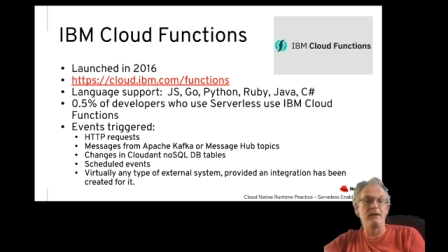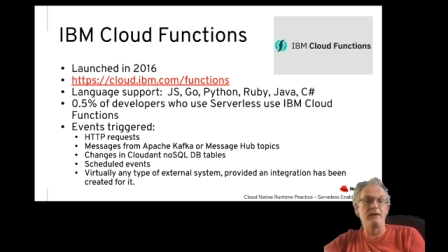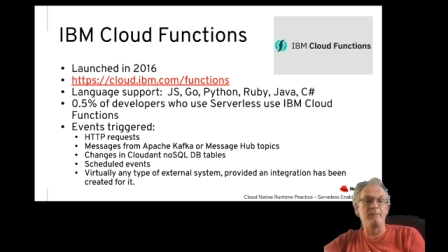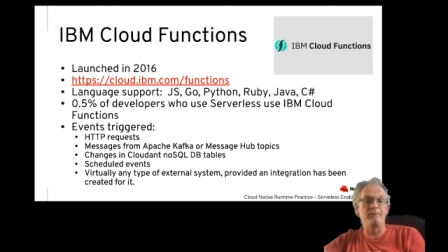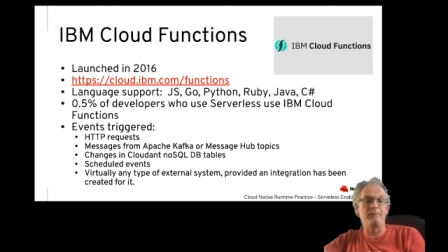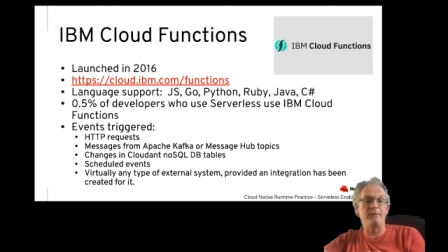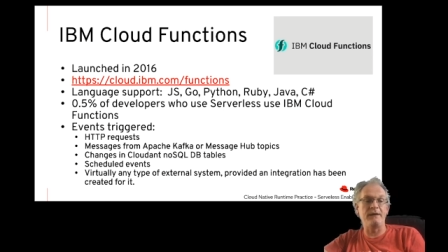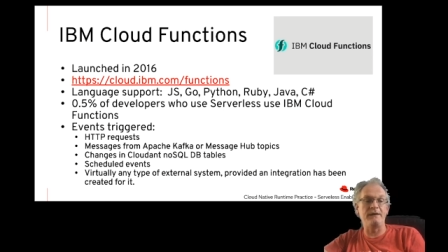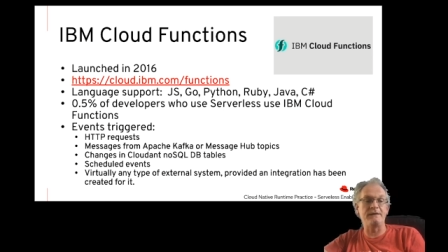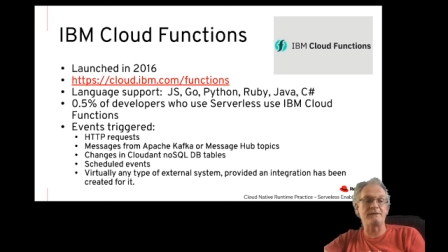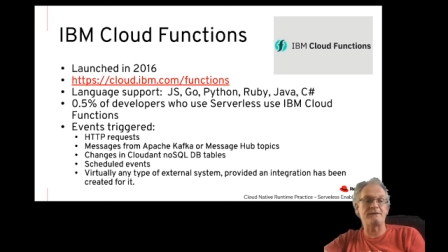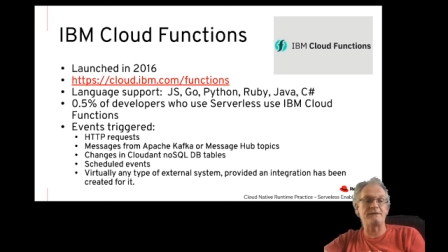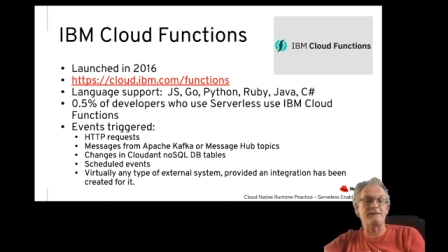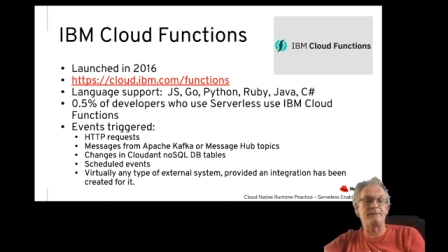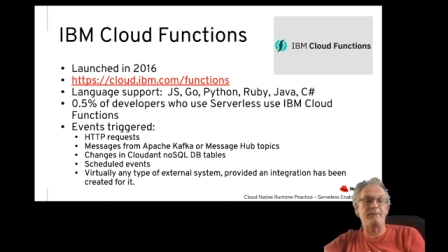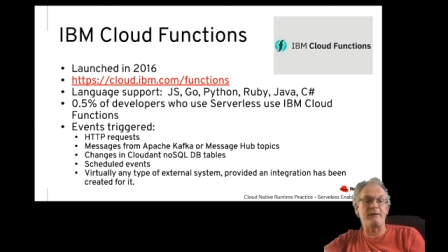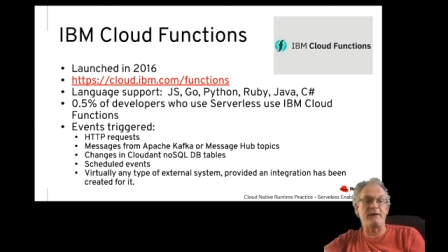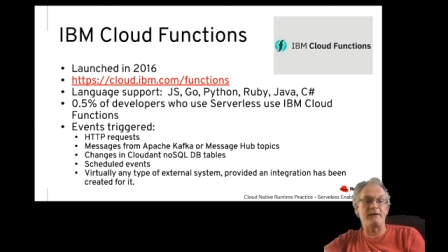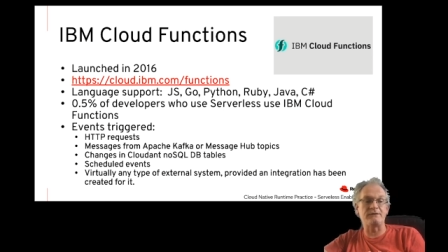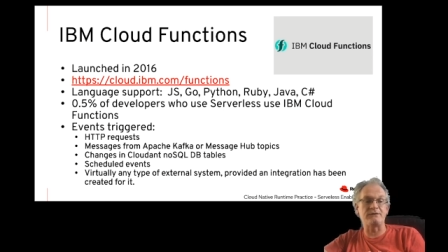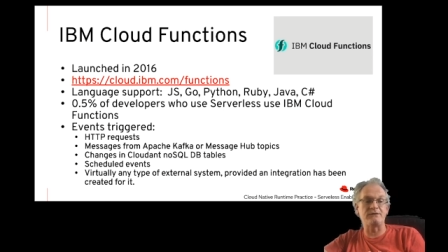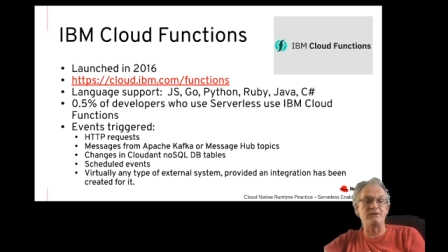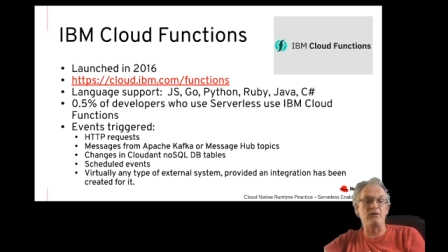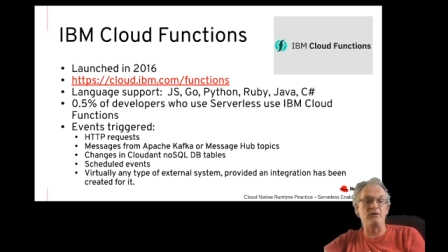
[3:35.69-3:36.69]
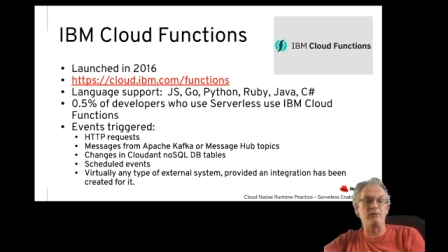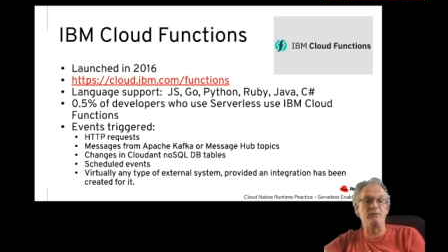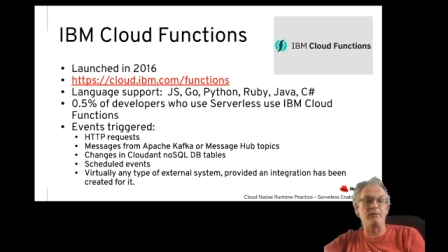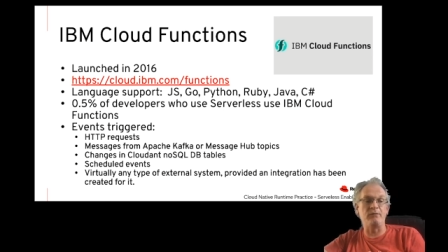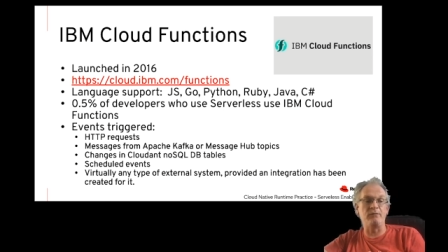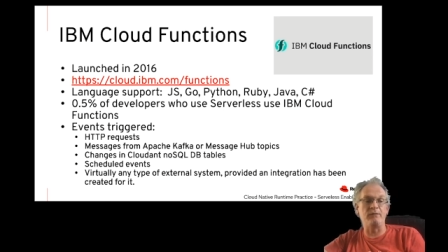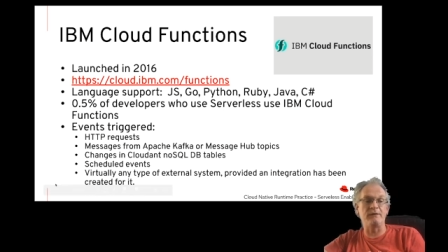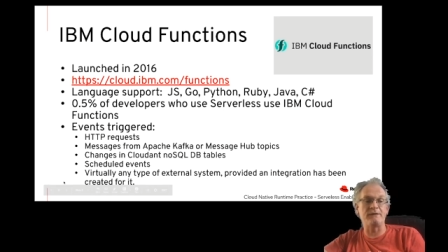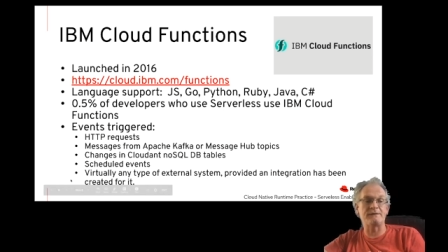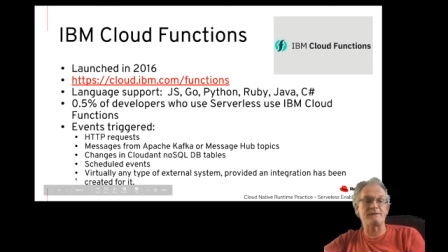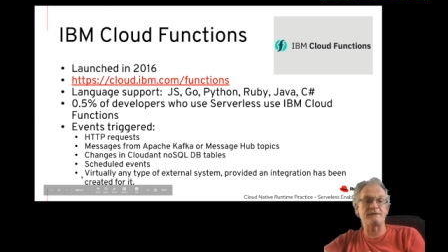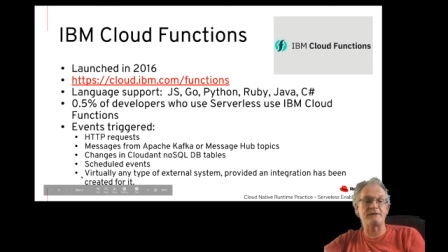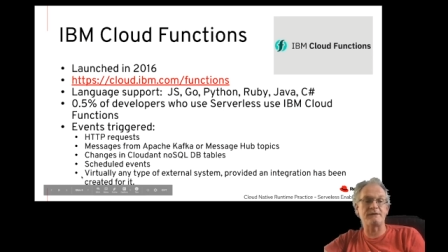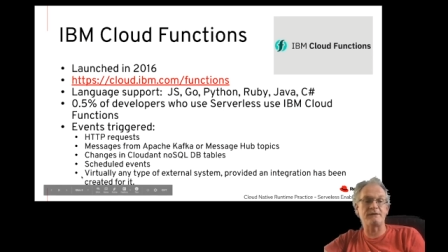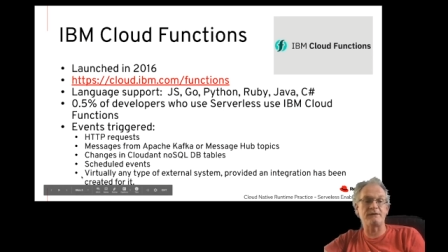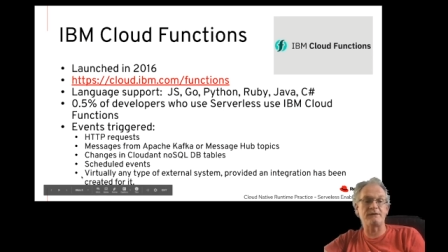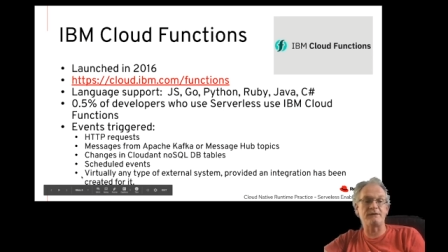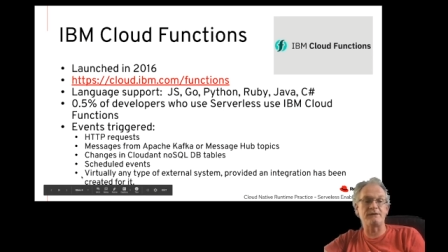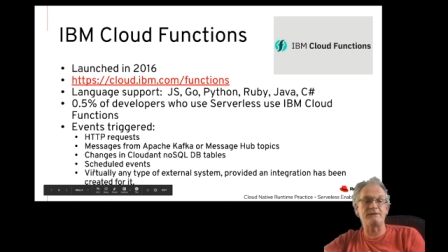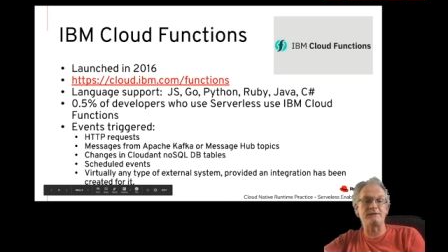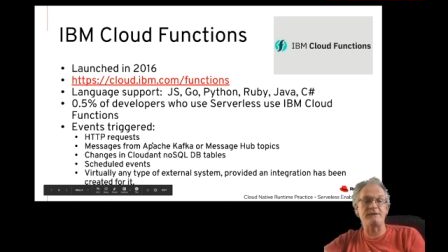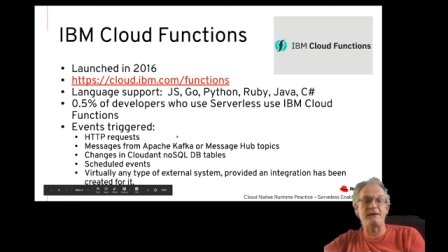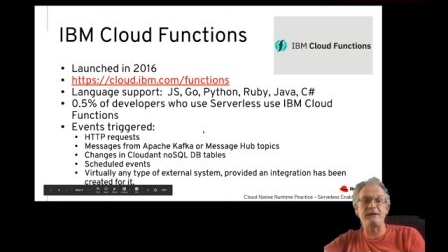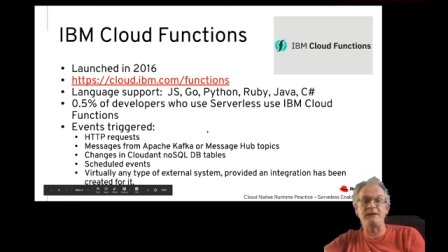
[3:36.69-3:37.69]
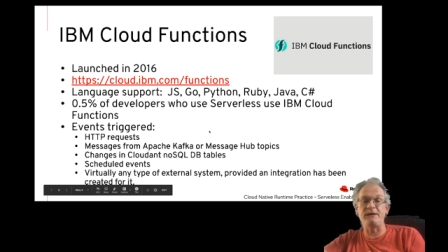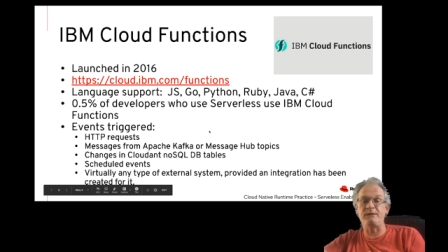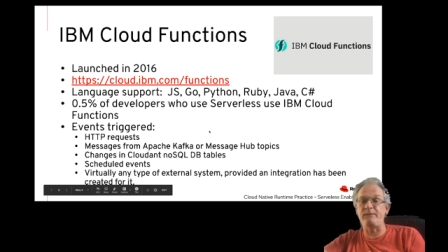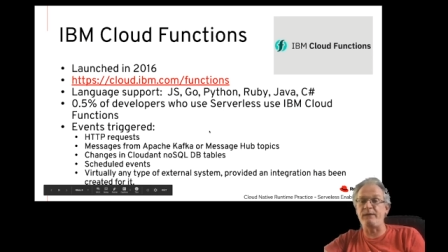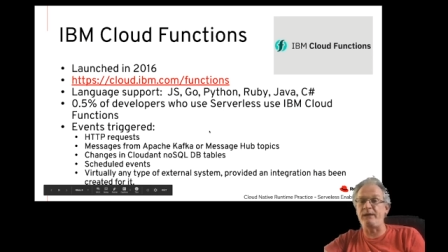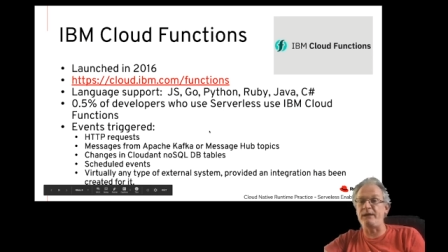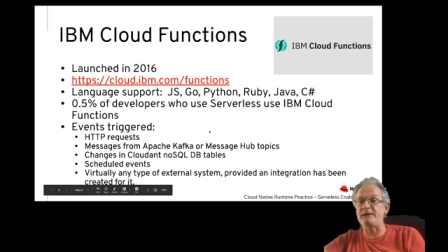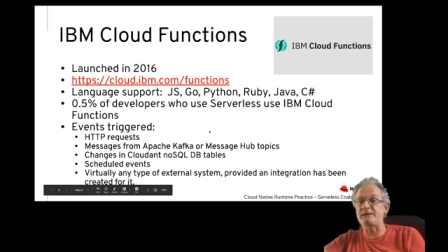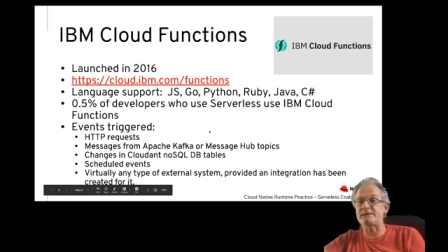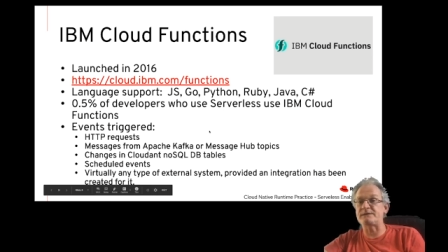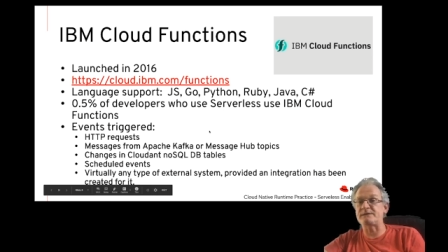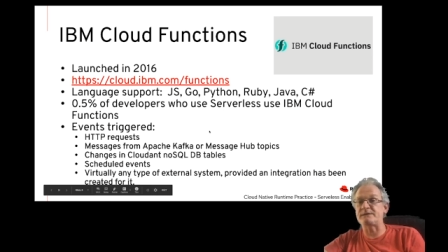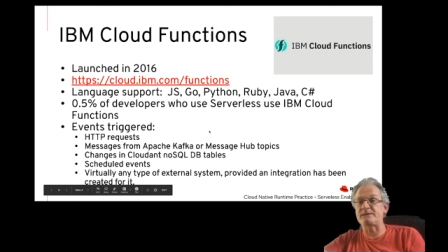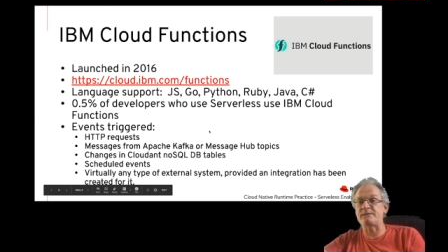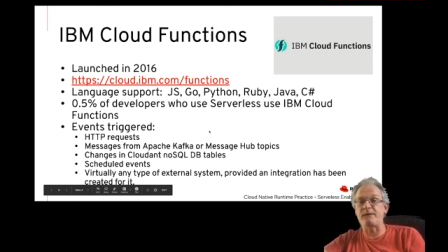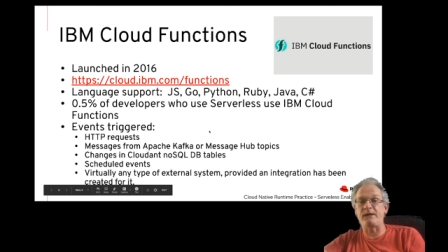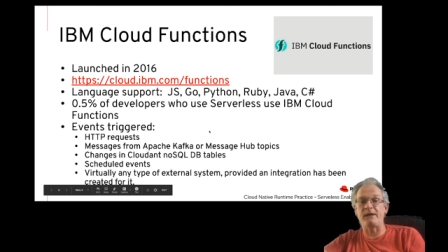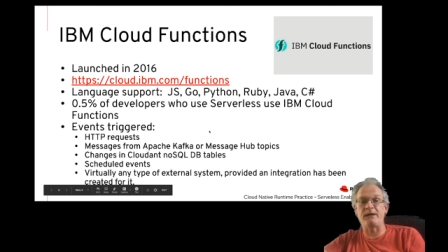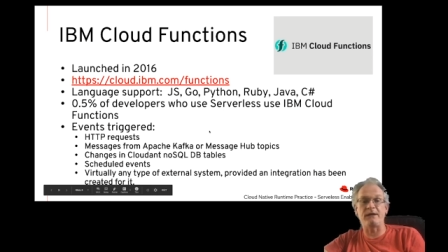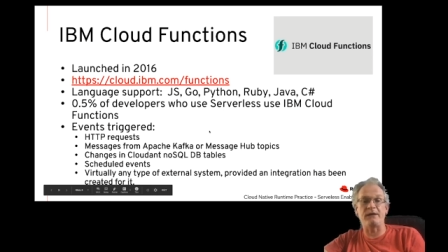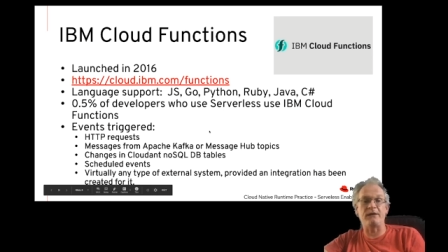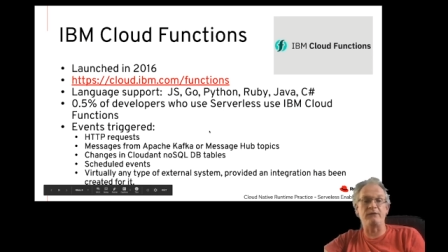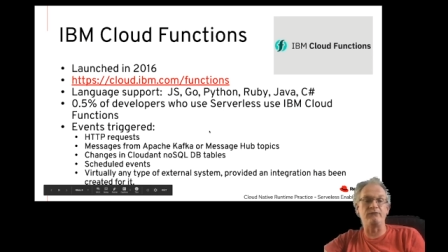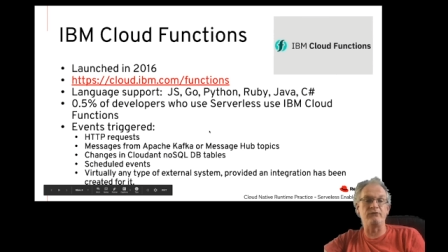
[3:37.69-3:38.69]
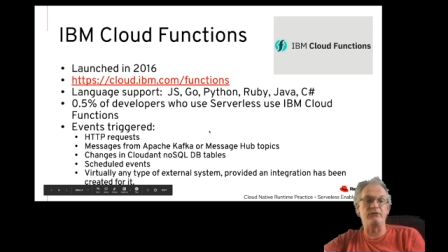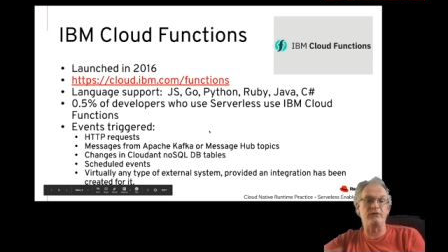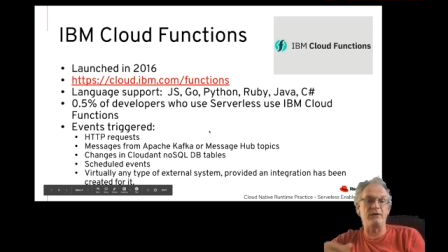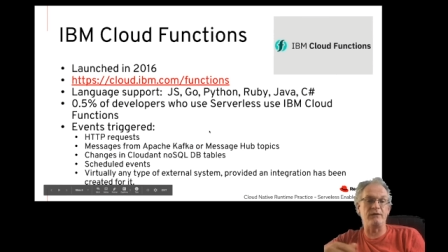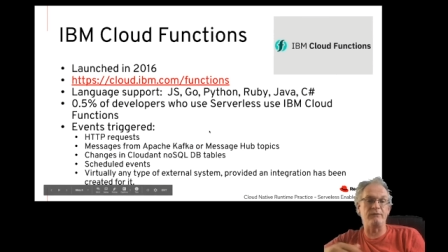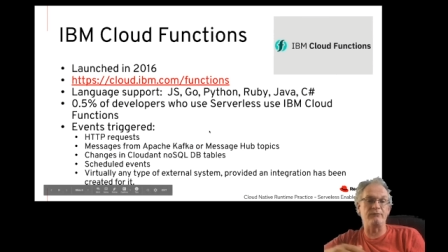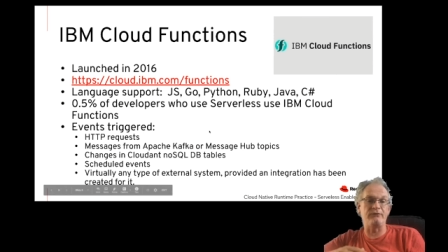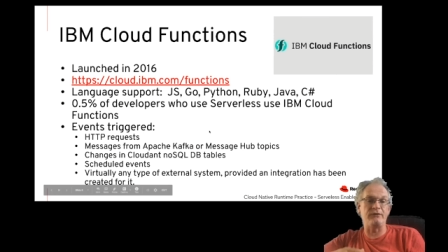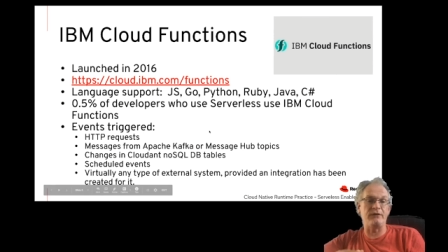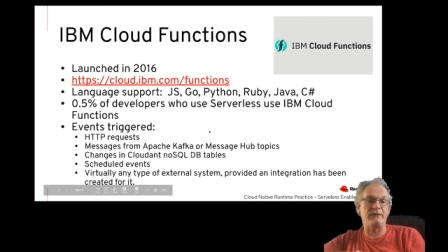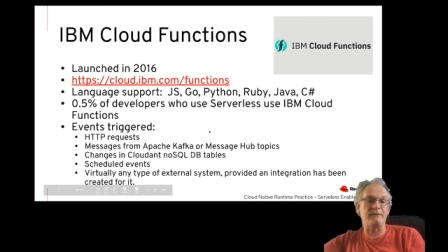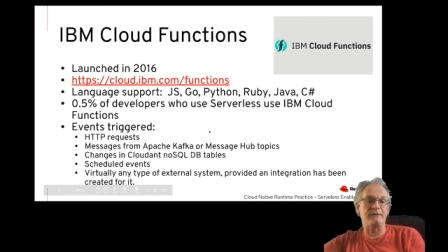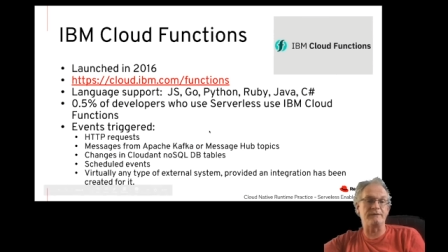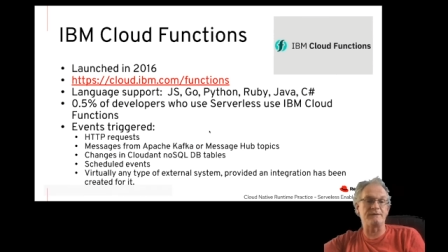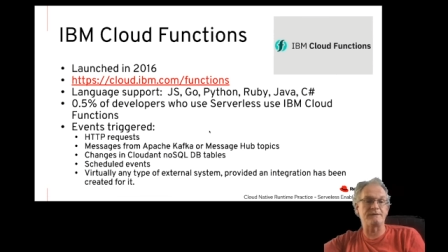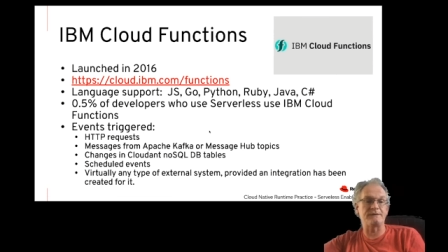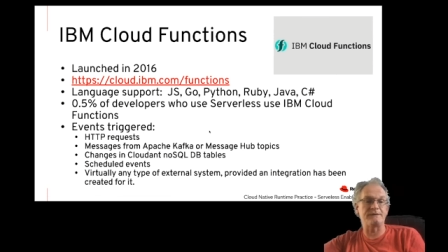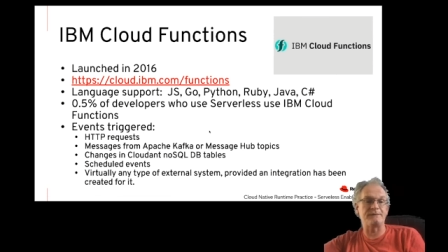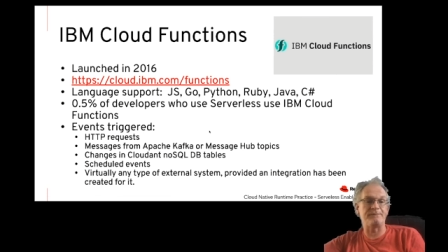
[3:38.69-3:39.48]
Based on Apache OpenWhisk, container-based, and can run on-premise.